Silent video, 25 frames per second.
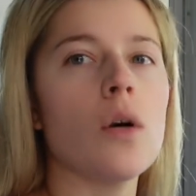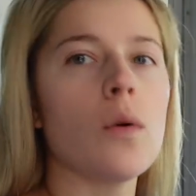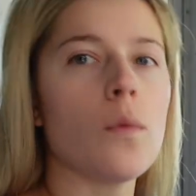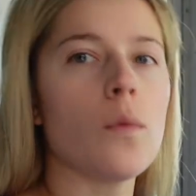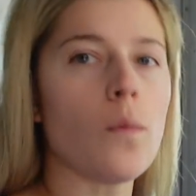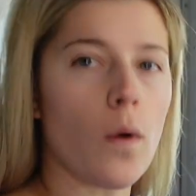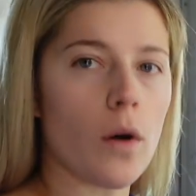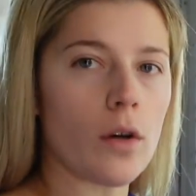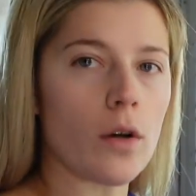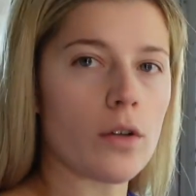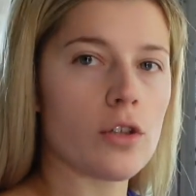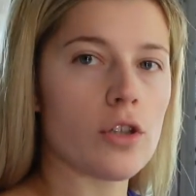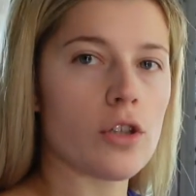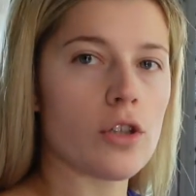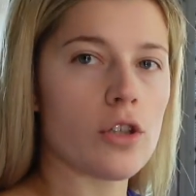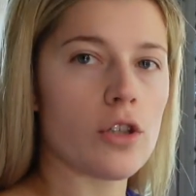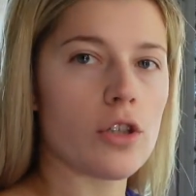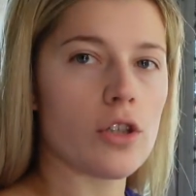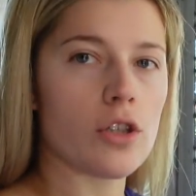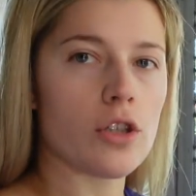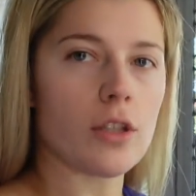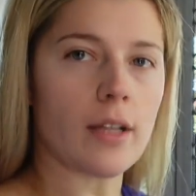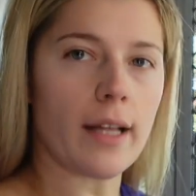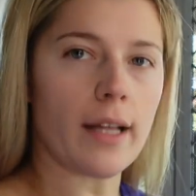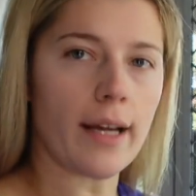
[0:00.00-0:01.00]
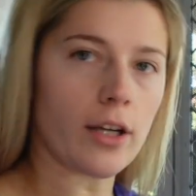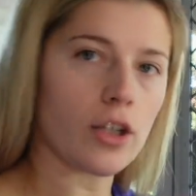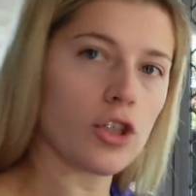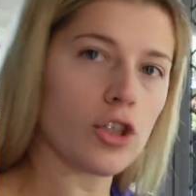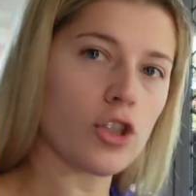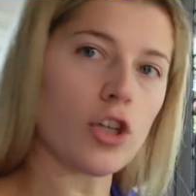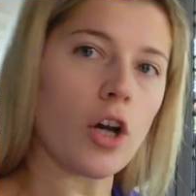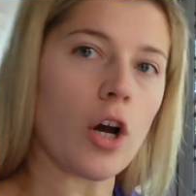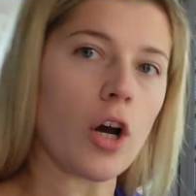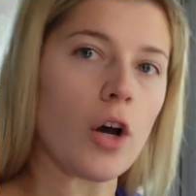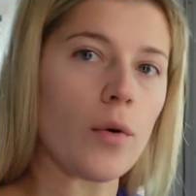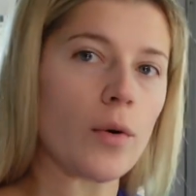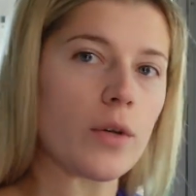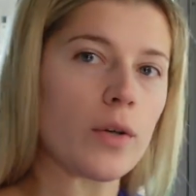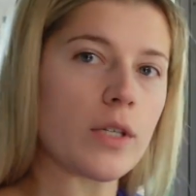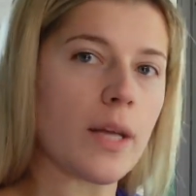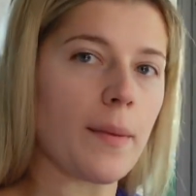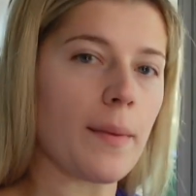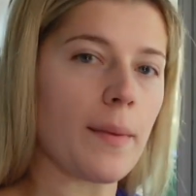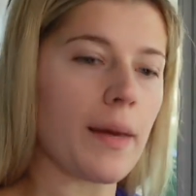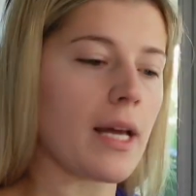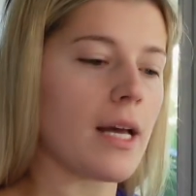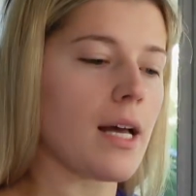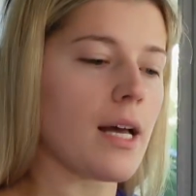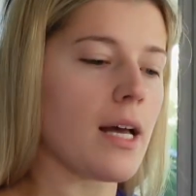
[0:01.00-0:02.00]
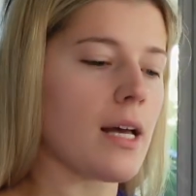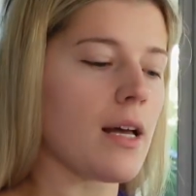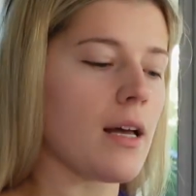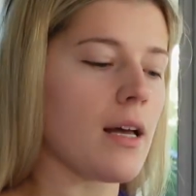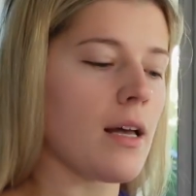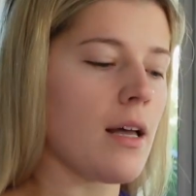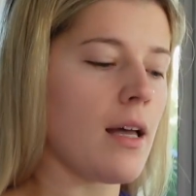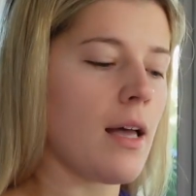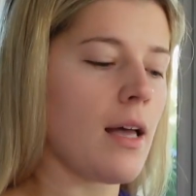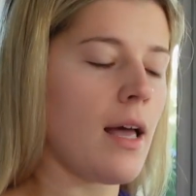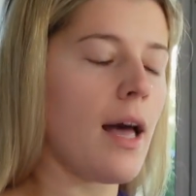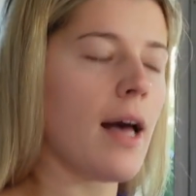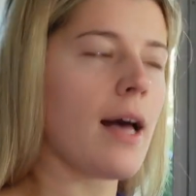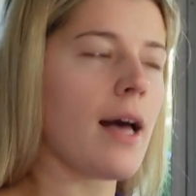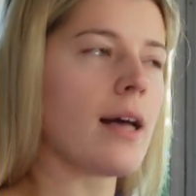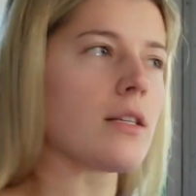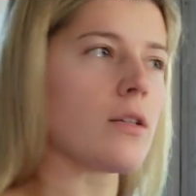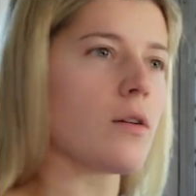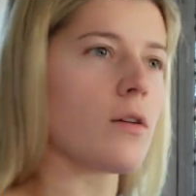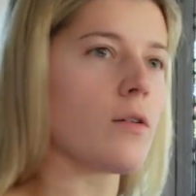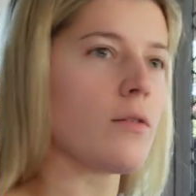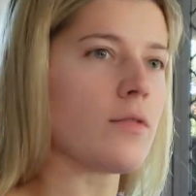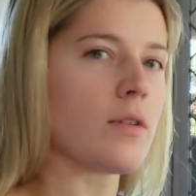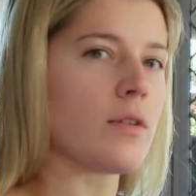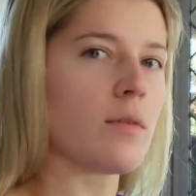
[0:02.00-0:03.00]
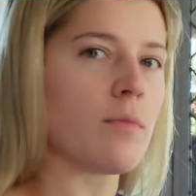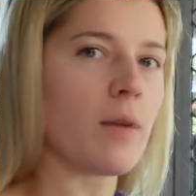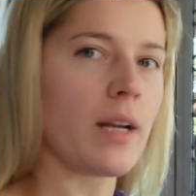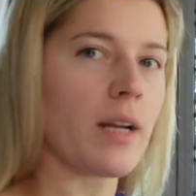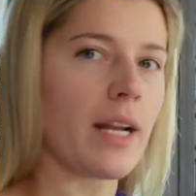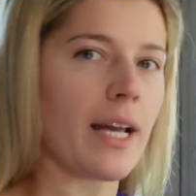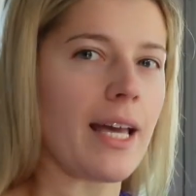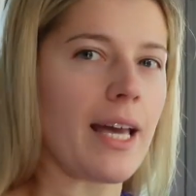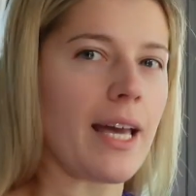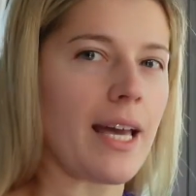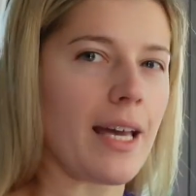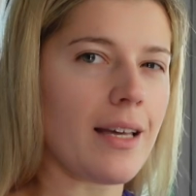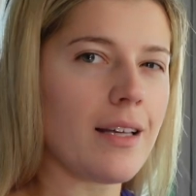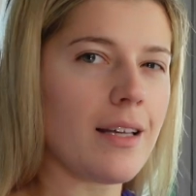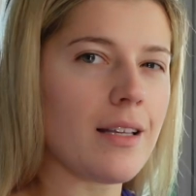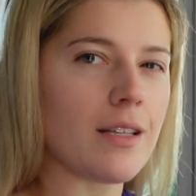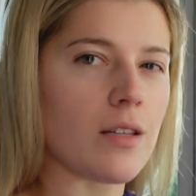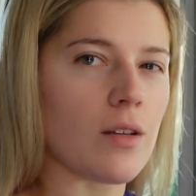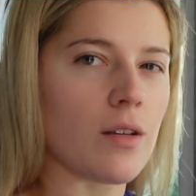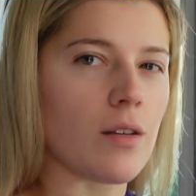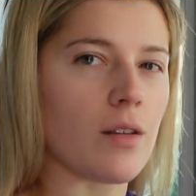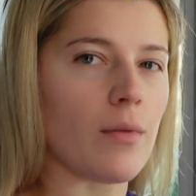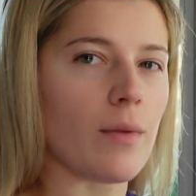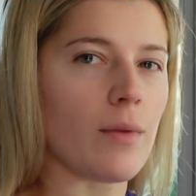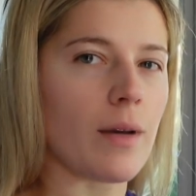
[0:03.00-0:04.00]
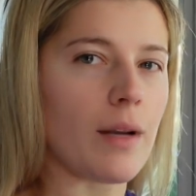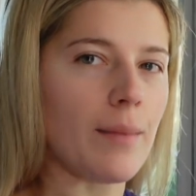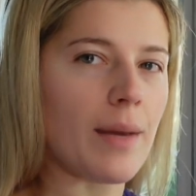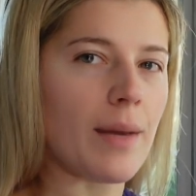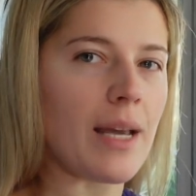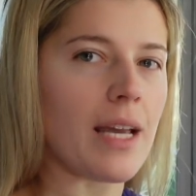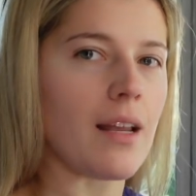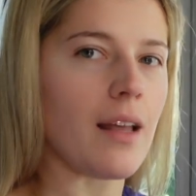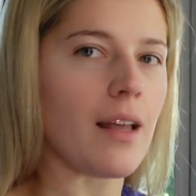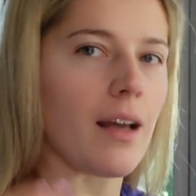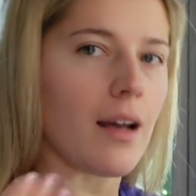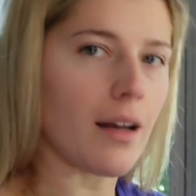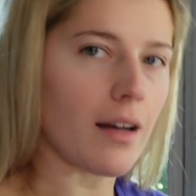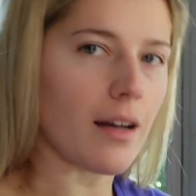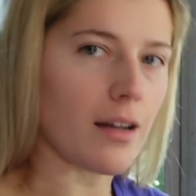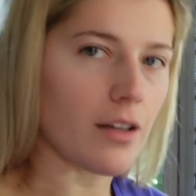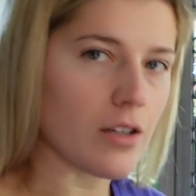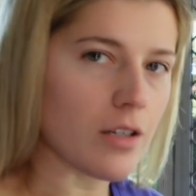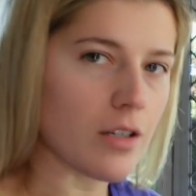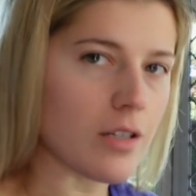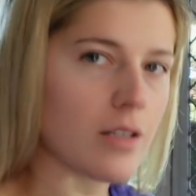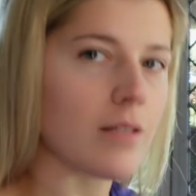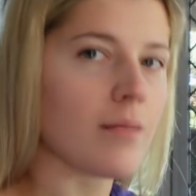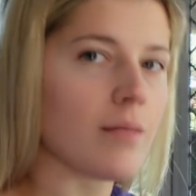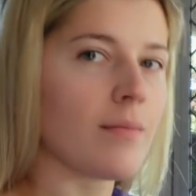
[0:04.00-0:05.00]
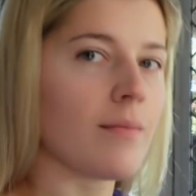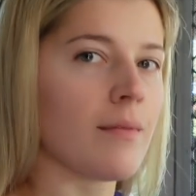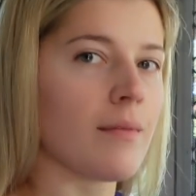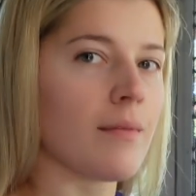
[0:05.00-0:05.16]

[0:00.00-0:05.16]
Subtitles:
watch like a show or something as often when I eat, so that when I'm eating I can just